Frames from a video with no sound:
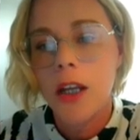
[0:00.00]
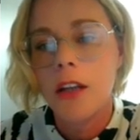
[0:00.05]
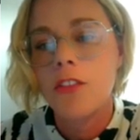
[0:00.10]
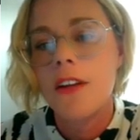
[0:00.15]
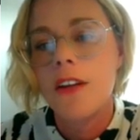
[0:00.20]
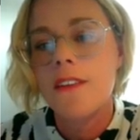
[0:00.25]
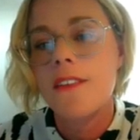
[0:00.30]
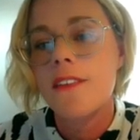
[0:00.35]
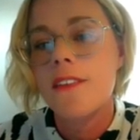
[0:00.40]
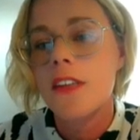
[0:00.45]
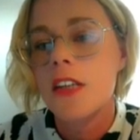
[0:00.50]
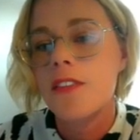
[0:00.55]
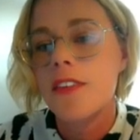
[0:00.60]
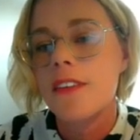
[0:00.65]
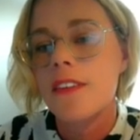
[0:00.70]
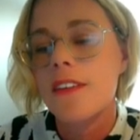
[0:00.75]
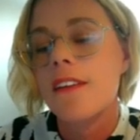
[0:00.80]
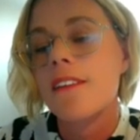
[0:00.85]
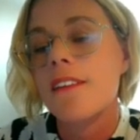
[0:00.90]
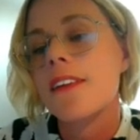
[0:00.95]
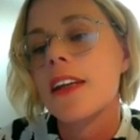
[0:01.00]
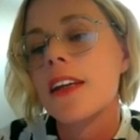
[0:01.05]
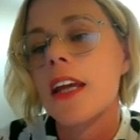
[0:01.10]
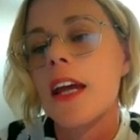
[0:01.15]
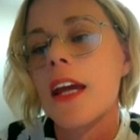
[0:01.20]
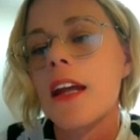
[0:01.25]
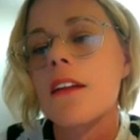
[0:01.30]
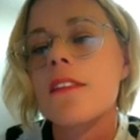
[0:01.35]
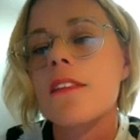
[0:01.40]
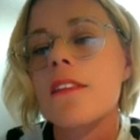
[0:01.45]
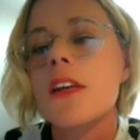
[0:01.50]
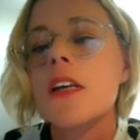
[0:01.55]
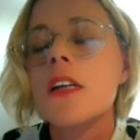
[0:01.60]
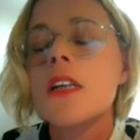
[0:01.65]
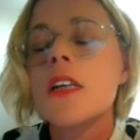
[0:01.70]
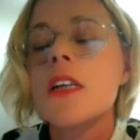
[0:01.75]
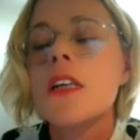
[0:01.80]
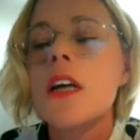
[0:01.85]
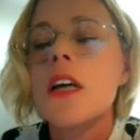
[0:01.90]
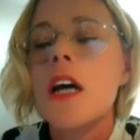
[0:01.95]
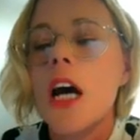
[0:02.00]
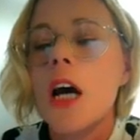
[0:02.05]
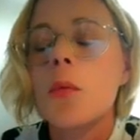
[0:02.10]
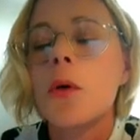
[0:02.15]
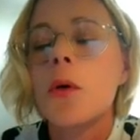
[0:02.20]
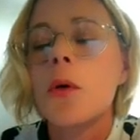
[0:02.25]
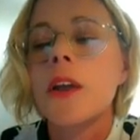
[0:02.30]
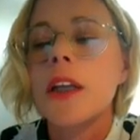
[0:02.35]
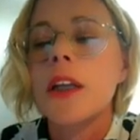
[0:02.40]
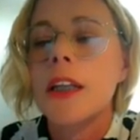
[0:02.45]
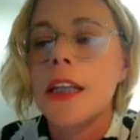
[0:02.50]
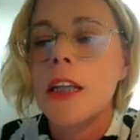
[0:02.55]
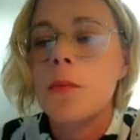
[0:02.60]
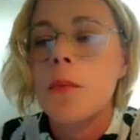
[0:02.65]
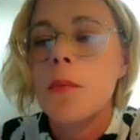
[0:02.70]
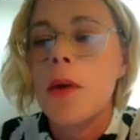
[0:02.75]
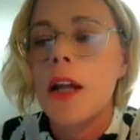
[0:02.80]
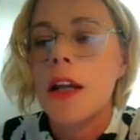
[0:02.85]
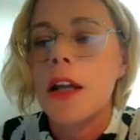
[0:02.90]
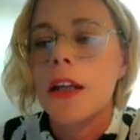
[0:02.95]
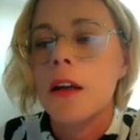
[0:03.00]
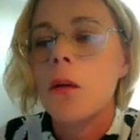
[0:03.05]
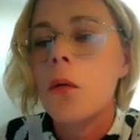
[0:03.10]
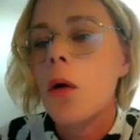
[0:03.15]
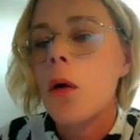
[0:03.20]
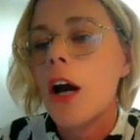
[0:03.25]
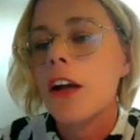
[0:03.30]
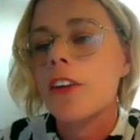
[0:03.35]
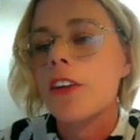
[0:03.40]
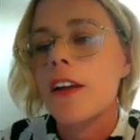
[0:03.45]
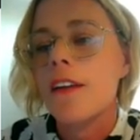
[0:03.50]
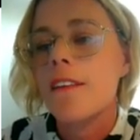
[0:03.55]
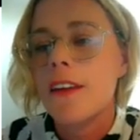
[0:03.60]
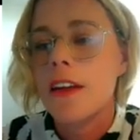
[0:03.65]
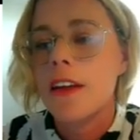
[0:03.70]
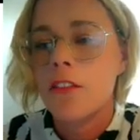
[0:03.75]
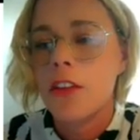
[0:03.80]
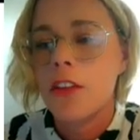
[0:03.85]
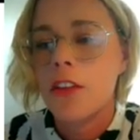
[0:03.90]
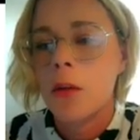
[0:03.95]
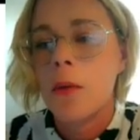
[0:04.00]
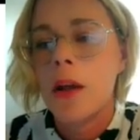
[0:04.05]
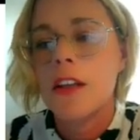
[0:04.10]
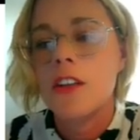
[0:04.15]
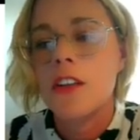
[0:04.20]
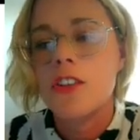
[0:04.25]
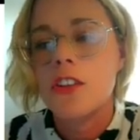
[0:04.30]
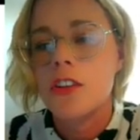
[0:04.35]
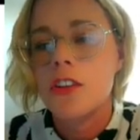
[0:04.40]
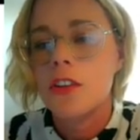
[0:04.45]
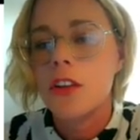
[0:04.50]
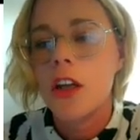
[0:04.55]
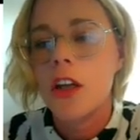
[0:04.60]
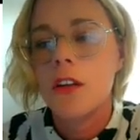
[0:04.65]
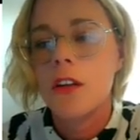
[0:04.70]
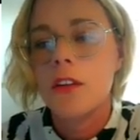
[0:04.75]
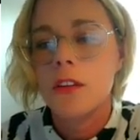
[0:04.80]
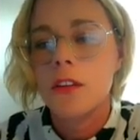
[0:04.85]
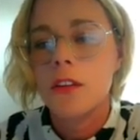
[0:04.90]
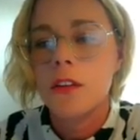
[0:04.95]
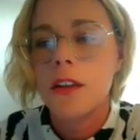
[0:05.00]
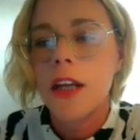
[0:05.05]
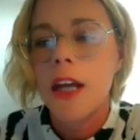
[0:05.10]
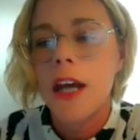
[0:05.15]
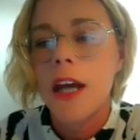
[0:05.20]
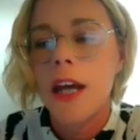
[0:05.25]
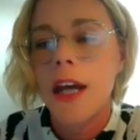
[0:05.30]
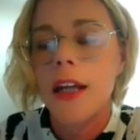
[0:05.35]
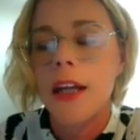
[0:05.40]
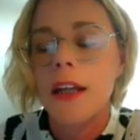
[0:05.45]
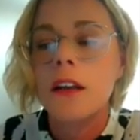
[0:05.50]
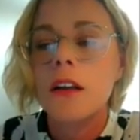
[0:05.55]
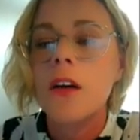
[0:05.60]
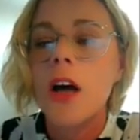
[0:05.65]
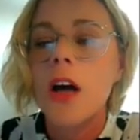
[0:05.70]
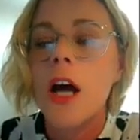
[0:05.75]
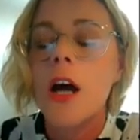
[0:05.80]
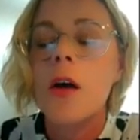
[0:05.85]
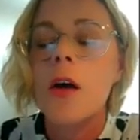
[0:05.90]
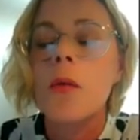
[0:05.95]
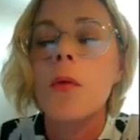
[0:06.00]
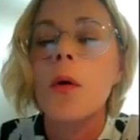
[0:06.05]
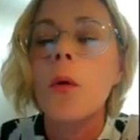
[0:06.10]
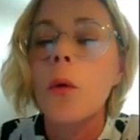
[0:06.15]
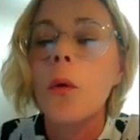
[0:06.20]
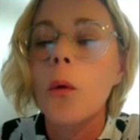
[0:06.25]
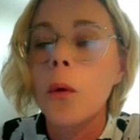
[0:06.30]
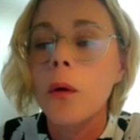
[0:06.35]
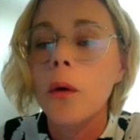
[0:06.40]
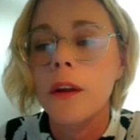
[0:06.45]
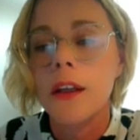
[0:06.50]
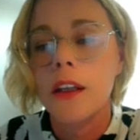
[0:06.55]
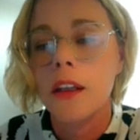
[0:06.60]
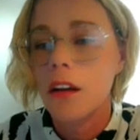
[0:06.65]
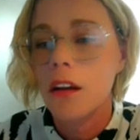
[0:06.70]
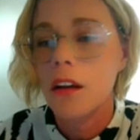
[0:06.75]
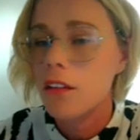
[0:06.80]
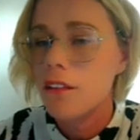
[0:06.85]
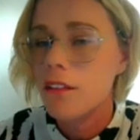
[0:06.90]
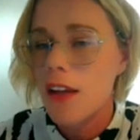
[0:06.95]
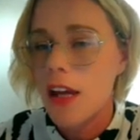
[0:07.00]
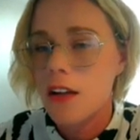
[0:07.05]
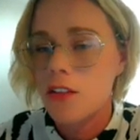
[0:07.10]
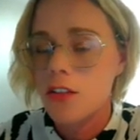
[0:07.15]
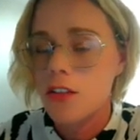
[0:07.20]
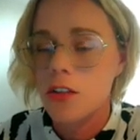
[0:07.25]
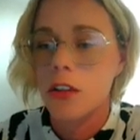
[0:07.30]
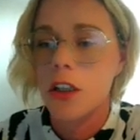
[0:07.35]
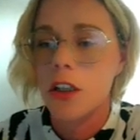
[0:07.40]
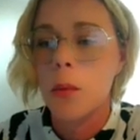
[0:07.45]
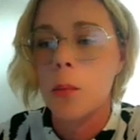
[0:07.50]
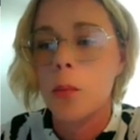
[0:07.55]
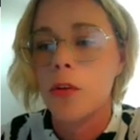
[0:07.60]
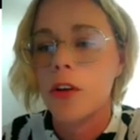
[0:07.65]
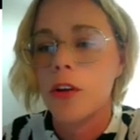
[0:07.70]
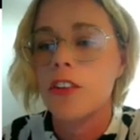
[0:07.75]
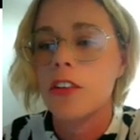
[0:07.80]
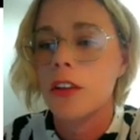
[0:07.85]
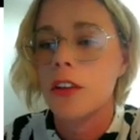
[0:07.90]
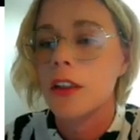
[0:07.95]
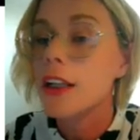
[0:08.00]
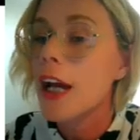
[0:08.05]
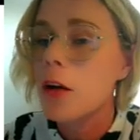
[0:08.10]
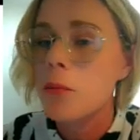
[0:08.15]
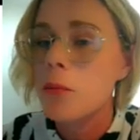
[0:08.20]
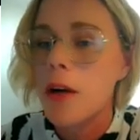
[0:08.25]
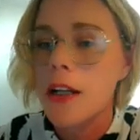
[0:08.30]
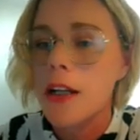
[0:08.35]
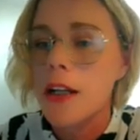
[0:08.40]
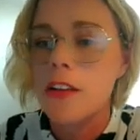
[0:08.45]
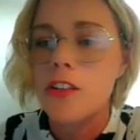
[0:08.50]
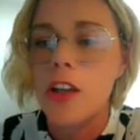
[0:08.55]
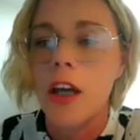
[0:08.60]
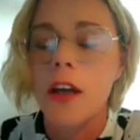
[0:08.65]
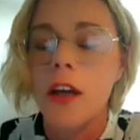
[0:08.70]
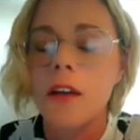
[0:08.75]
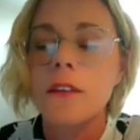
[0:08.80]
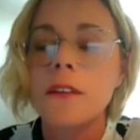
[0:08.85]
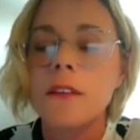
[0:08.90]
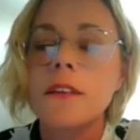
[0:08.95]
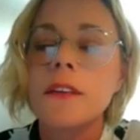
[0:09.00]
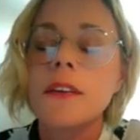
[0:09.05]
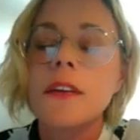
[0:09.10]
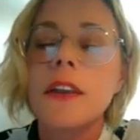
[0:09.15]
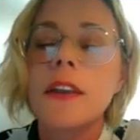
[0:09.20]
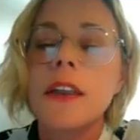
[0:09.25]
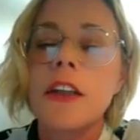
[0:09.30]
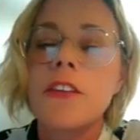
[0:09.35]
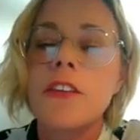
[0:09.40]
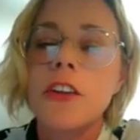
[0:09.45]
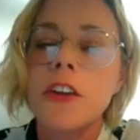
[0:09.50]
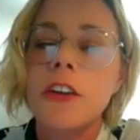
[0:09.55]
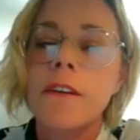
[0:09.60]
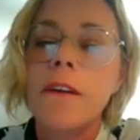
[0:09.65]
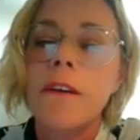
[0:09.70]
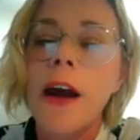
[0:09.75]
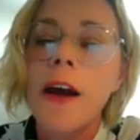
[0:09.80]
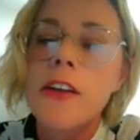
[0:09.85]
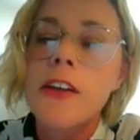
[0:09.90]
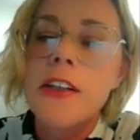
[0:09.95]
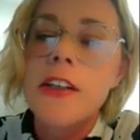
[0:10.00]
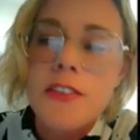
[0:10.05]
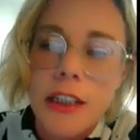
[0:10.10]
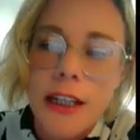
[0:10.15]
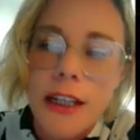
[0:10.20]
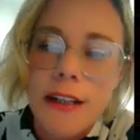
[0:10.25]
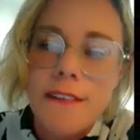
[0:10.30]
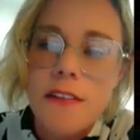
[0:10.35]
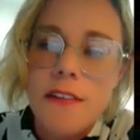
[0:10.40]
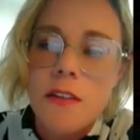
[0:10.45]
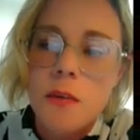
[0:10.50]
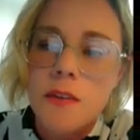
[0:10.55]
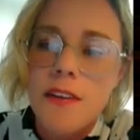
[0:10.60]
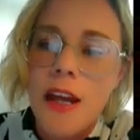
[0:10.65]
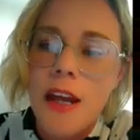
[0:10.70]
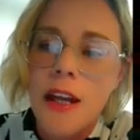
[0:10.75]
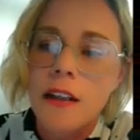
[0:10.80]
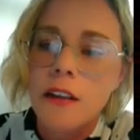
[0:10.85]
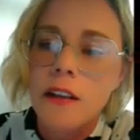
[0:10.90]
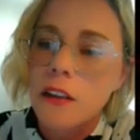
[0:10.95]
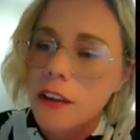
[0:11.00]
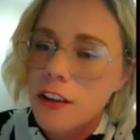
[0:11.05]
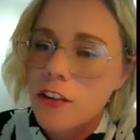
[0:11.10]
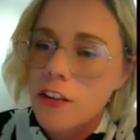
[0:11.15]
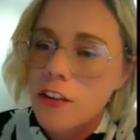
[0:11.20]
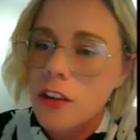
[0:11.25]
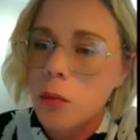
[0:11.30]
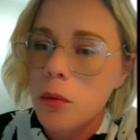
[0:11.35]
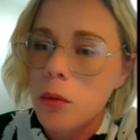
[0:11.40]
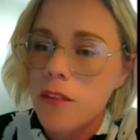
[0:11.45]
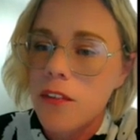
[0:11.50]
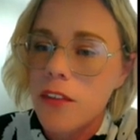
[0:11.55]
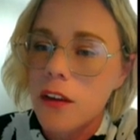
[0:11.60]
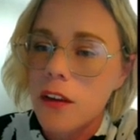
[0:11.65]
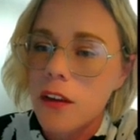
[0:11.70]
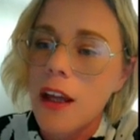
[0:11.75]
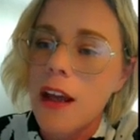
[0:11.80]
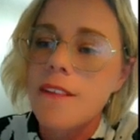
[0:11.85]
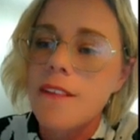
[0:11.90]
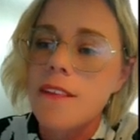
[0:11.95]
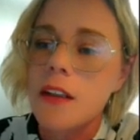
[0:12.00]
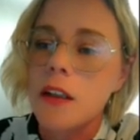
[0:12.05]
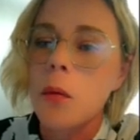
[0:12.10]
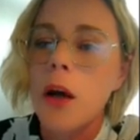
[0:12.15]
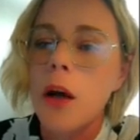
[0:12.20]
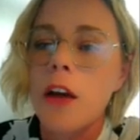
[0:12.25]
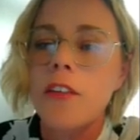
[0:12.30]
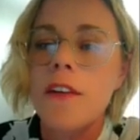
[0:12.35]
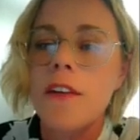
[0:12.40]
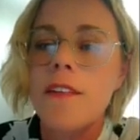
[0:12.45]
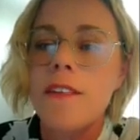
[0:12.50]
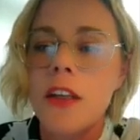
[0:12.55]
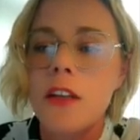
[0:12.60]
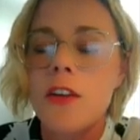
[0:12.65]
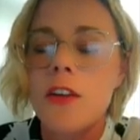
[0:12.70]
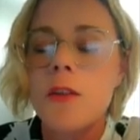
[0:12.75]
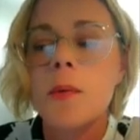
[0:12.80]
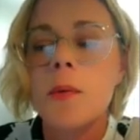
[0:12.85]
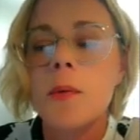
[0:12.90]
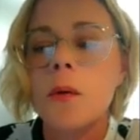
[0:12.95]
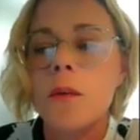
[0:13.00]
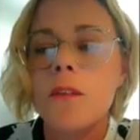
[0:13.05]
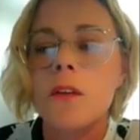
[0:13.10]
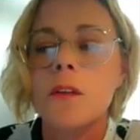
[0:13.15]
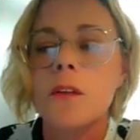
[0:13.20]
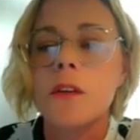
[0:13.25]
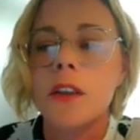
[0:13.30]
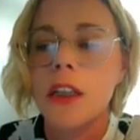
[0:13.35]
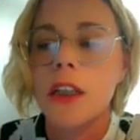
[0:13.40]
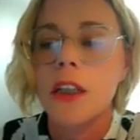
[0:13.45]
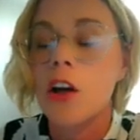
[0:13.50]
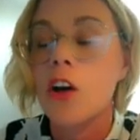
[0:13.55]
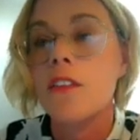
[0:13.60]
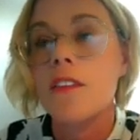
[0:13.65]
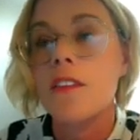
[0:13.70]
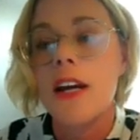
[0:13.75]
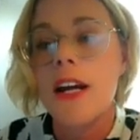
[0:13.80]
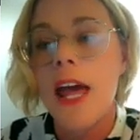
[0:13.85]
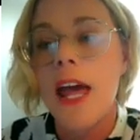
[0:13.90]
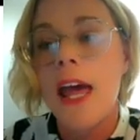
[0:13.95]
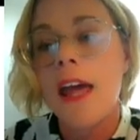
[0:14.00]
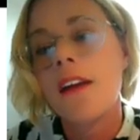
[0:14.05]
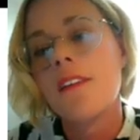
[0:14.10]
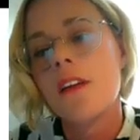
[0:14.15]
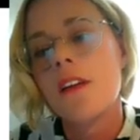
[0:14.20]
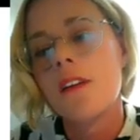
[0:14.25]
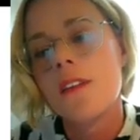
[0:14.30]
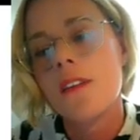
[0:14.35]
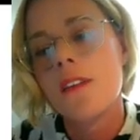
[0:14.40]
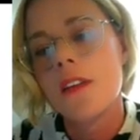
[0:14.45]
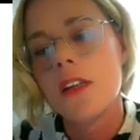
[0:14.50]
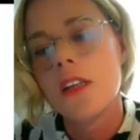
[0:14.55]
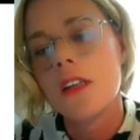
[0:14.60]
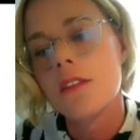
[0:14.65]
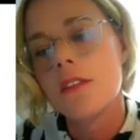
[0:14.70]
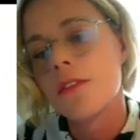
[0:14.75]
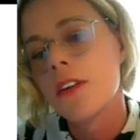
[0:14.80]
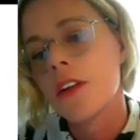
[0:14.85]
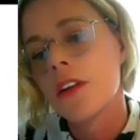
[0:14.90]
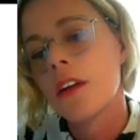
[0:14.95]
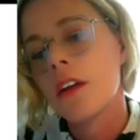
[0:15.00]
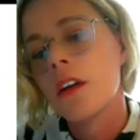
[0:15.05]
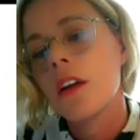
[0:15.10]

can raise a service desk ticket, or you can email inquiries@recmanager.co.uk, or you can contact your operational account manager. If your inquiry is relating to a technical issue with the gas inquiry service portal, you can contact ExoServe.